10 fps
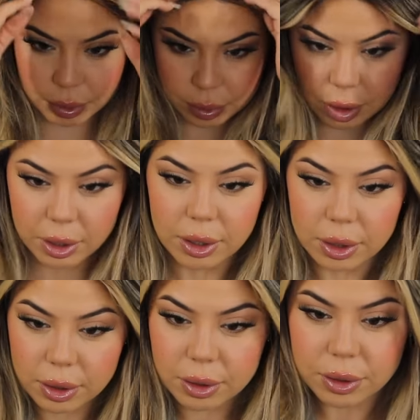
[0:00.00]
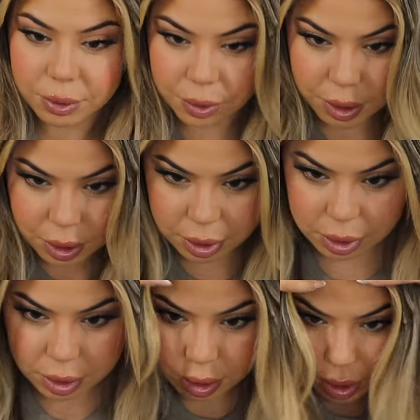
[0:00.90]
And then
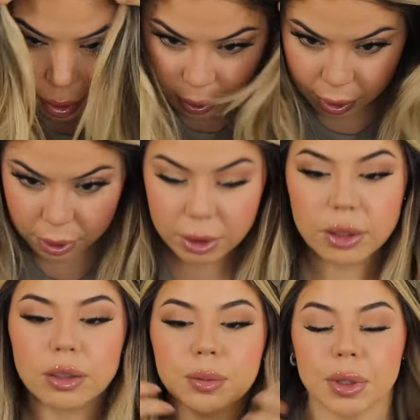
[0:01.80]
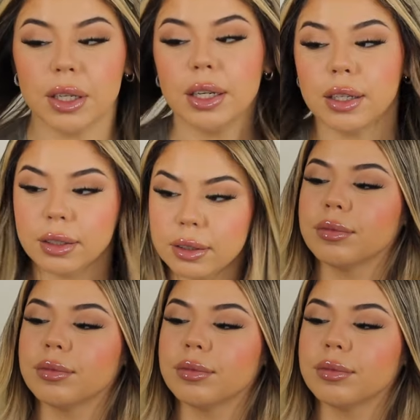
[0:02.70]
fix the hair a little bit.